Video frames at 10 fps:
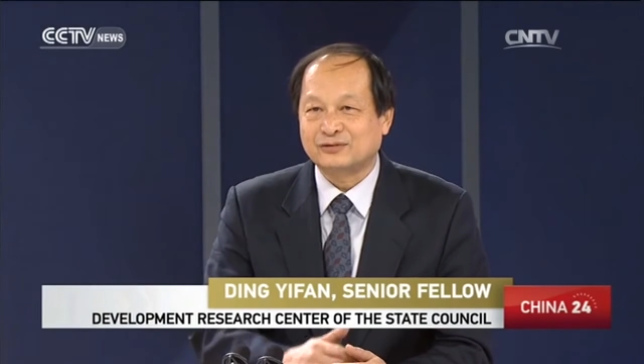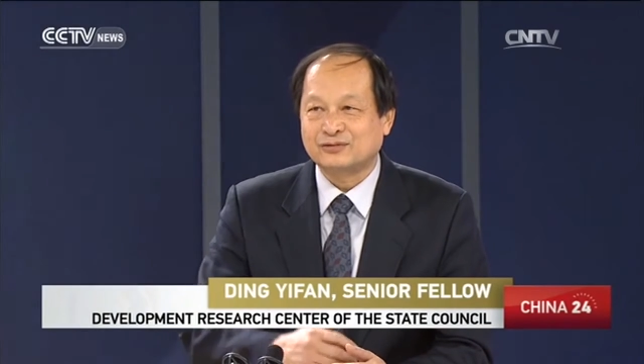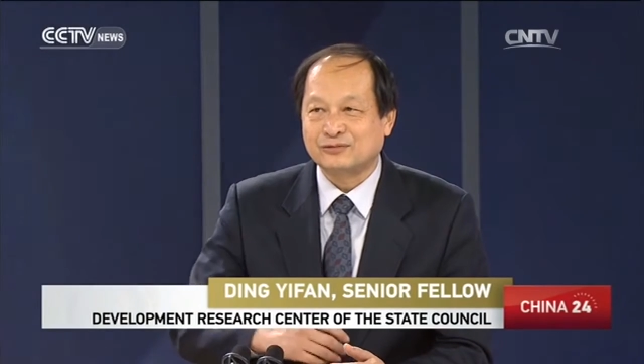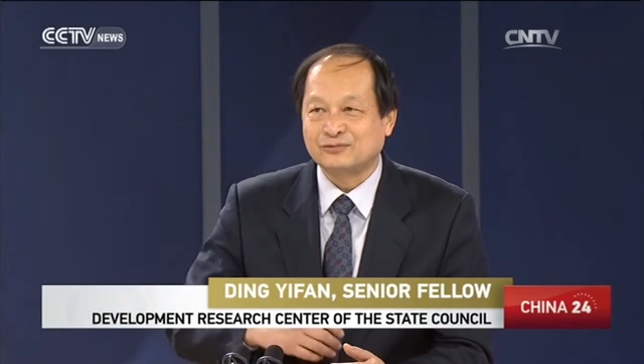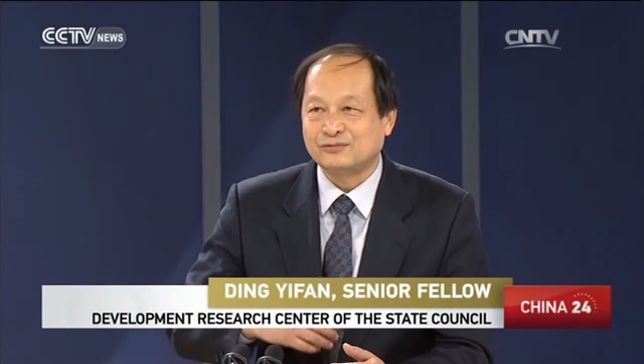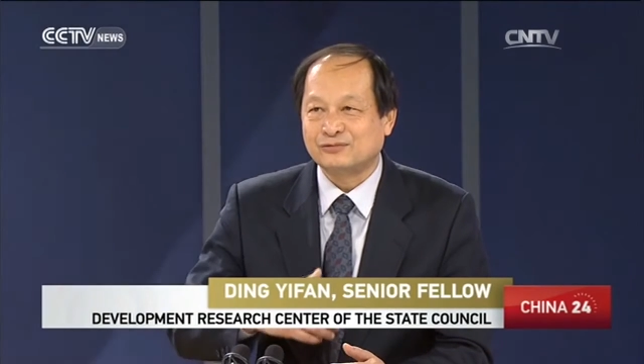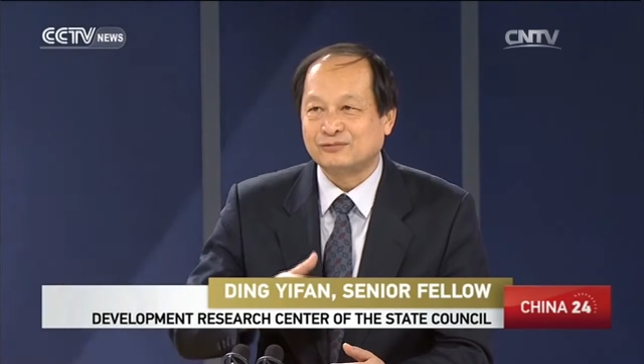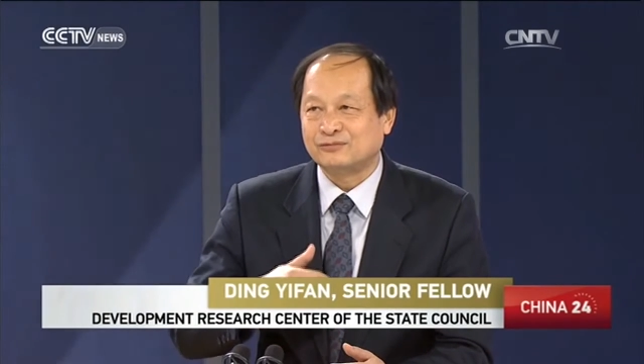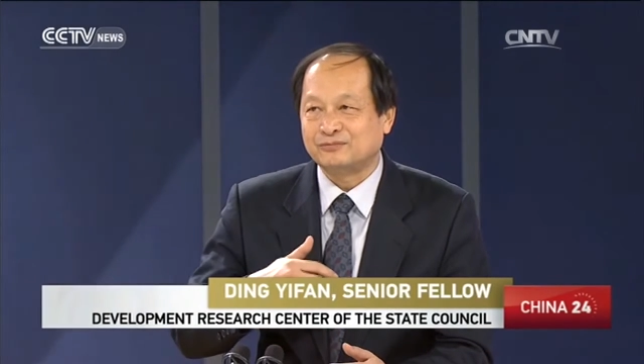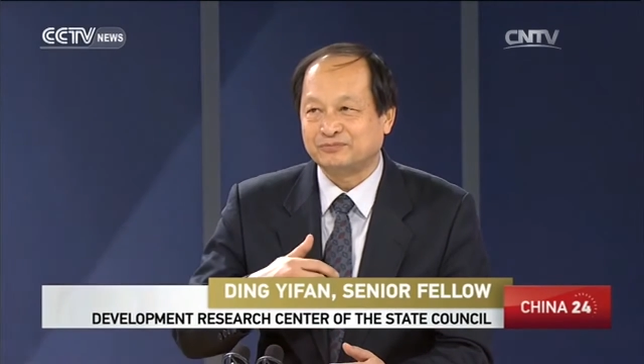
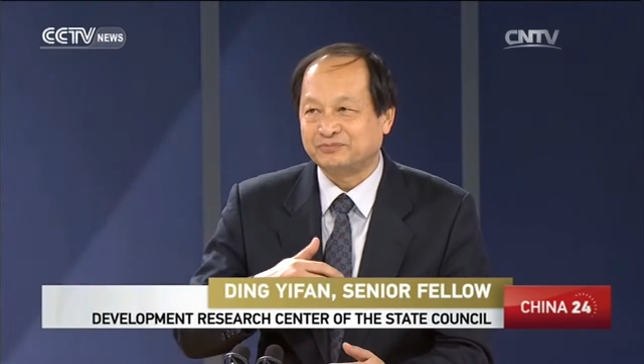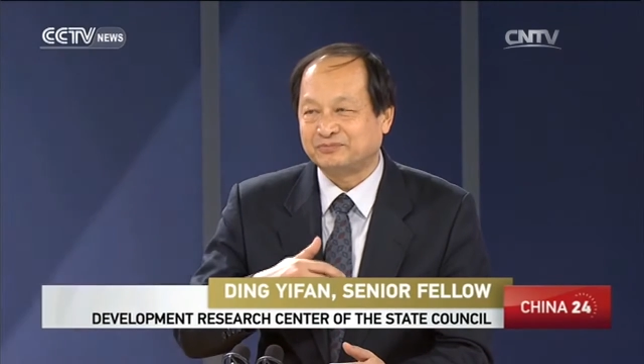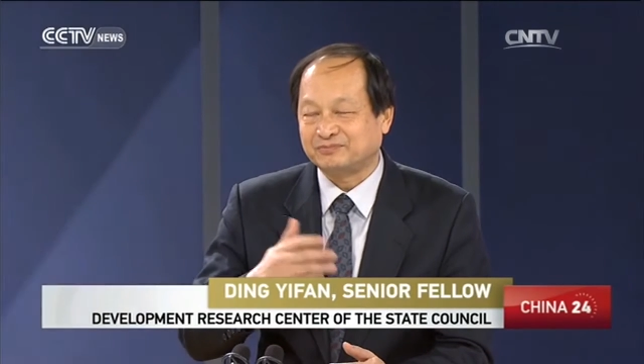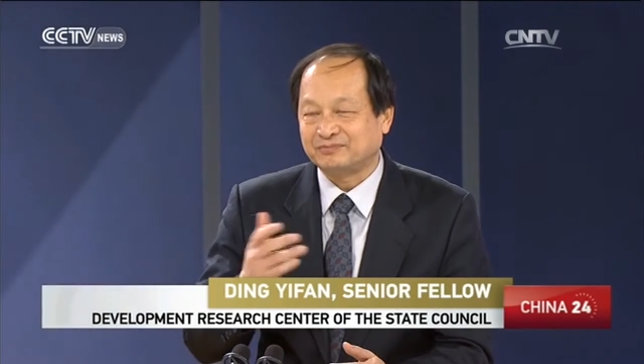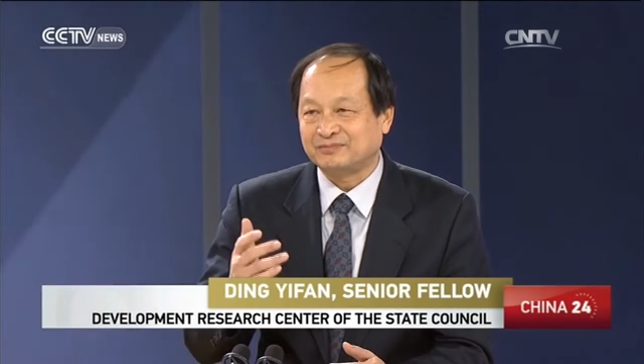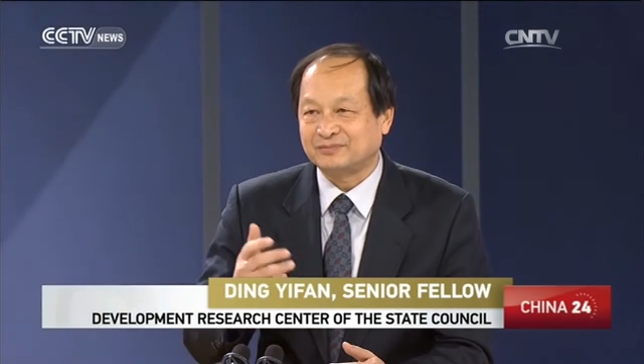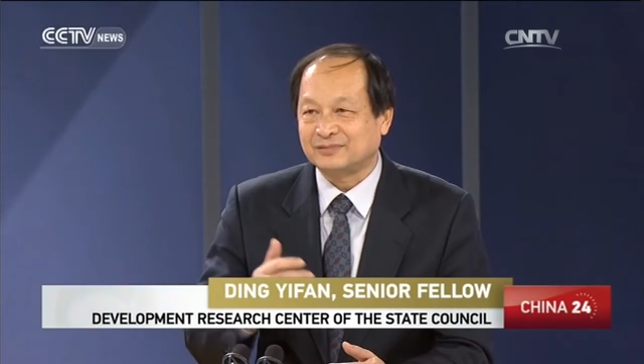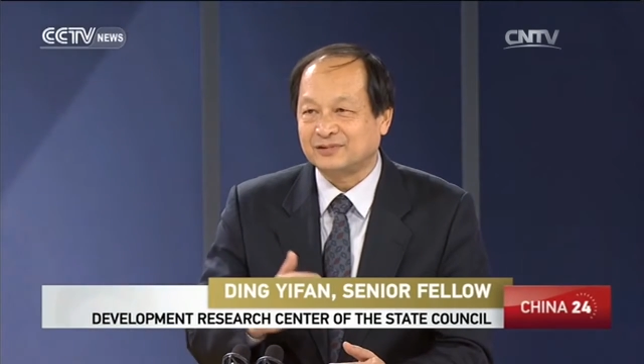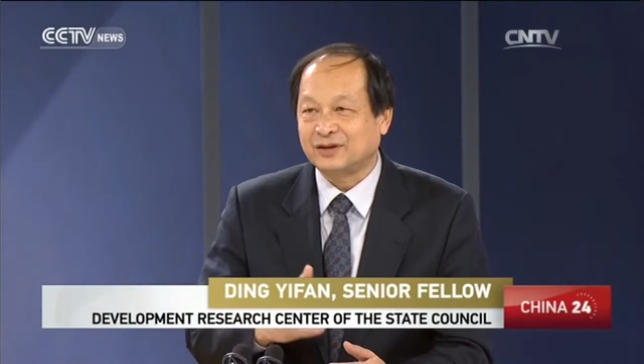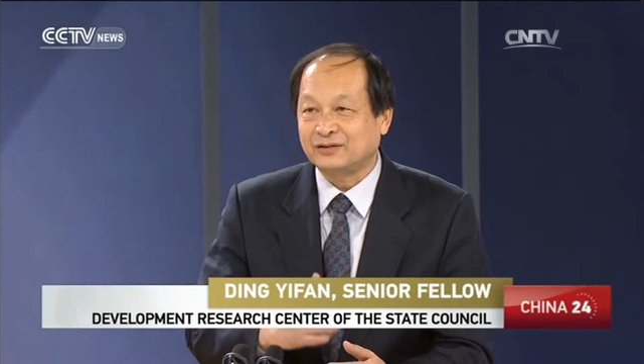to
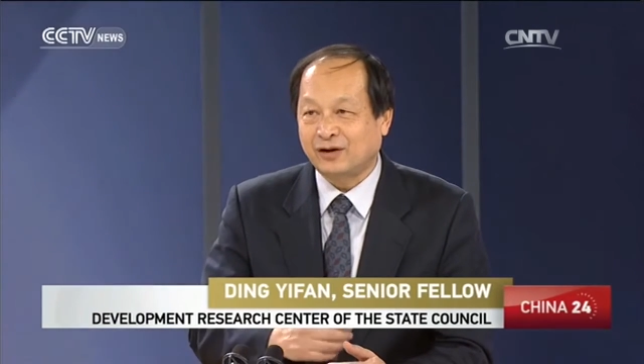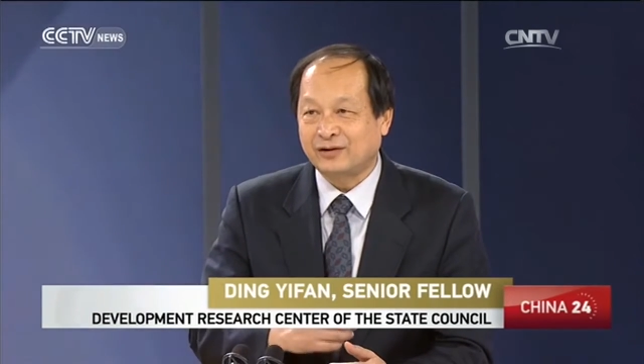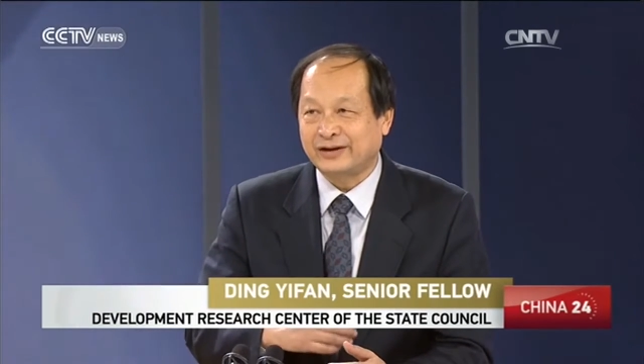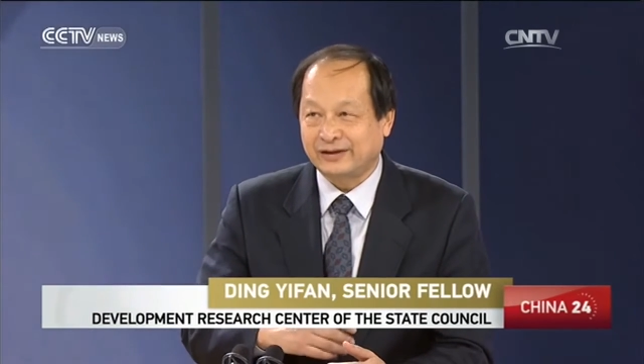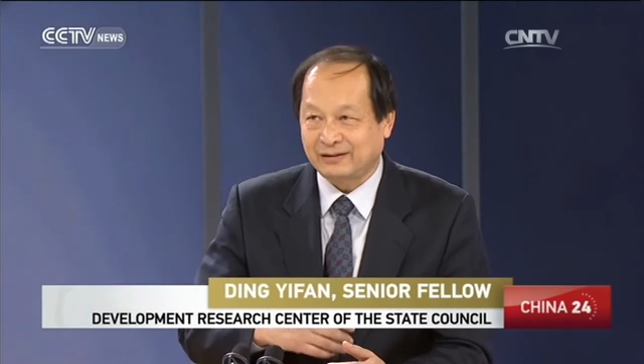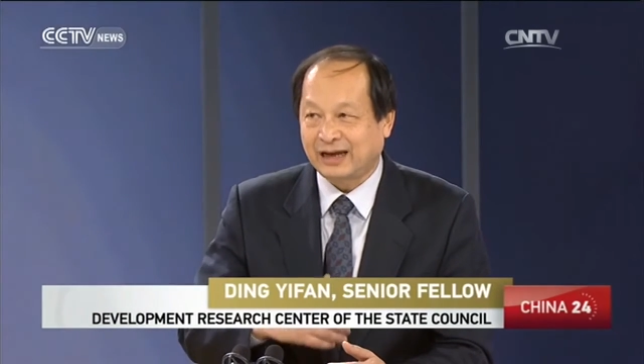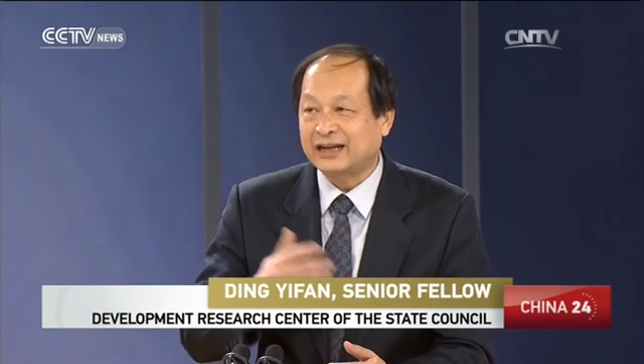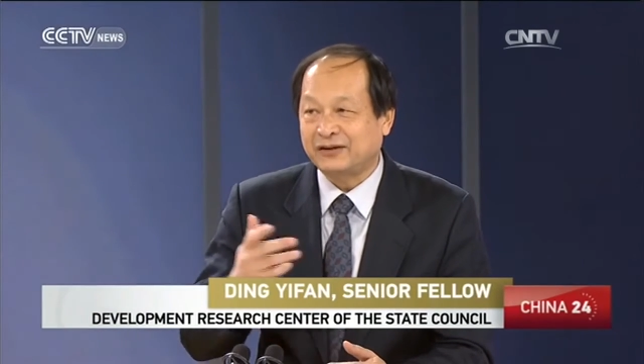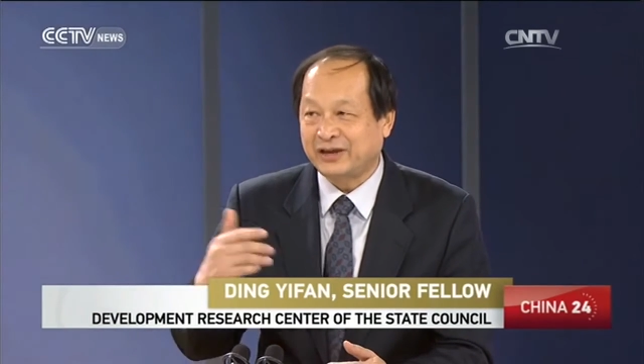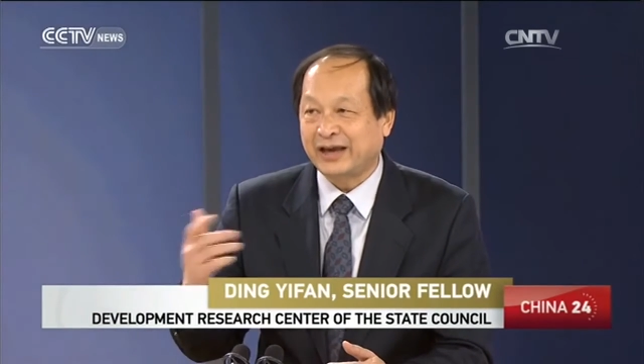not only
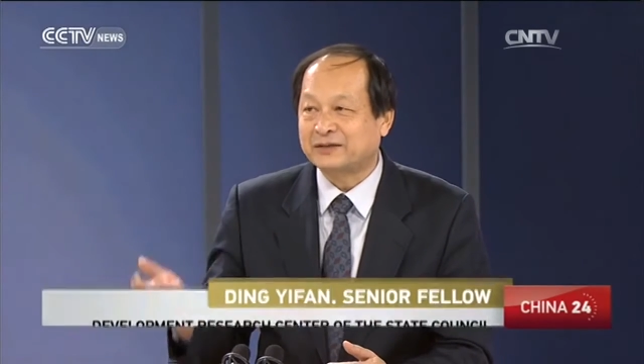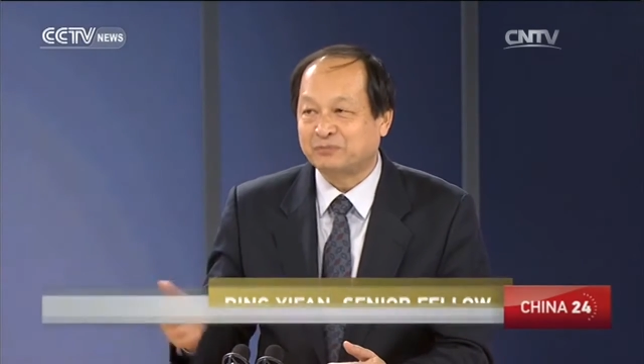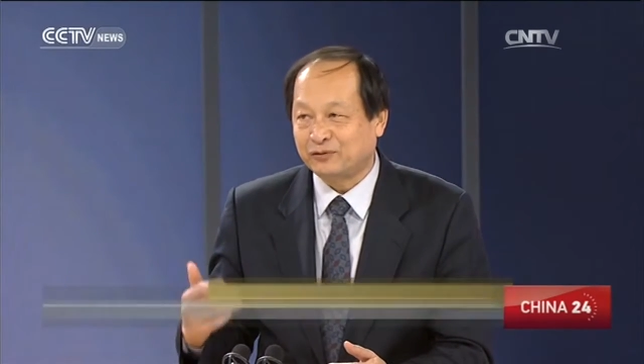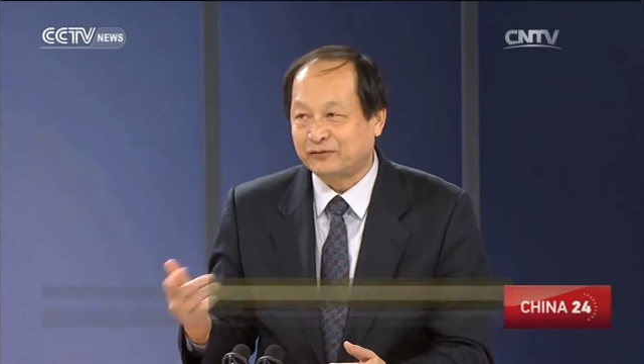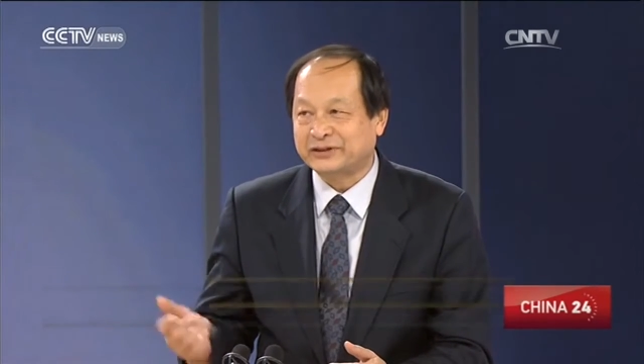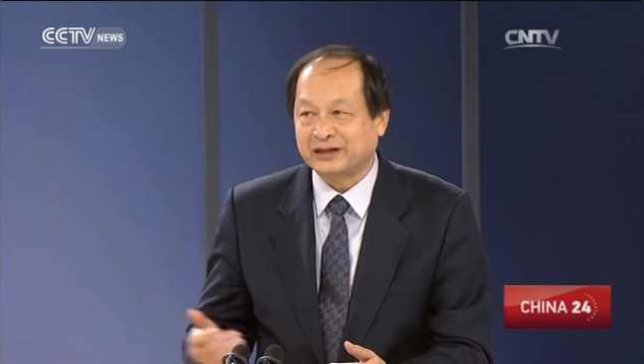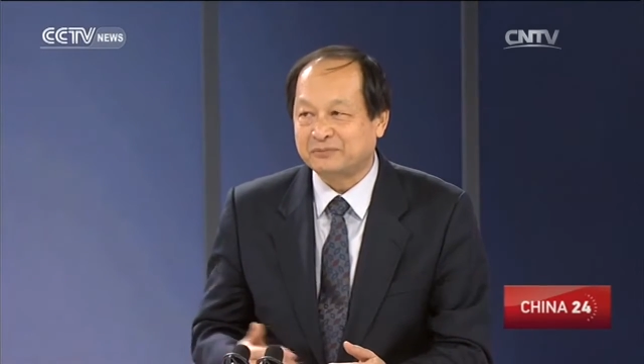alleviate poverty,